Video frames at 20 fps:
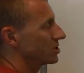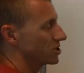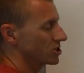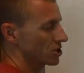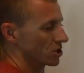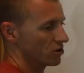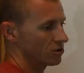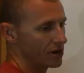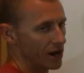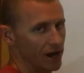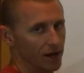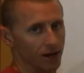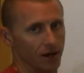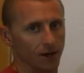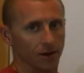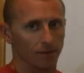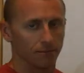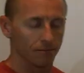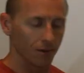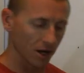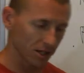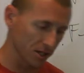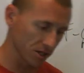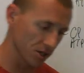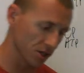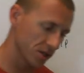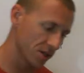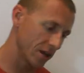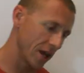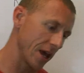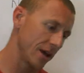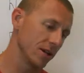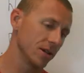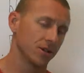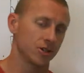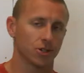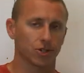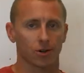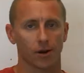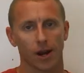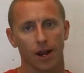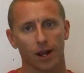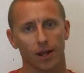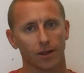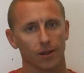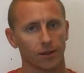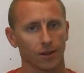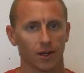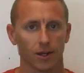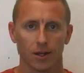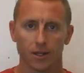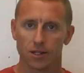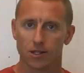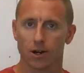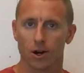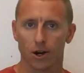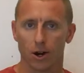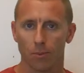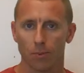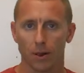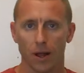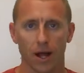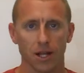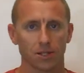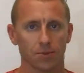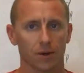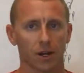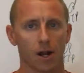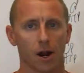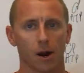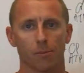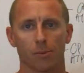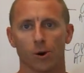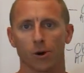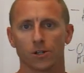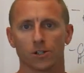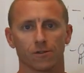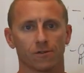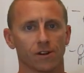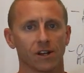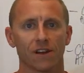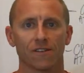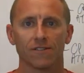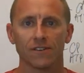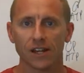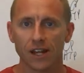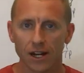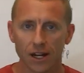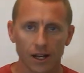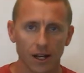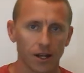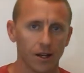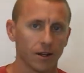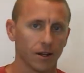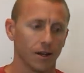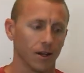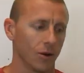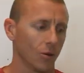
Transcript: just to create muscle tendon strength, sarcoplasmic hypertrophy if needed,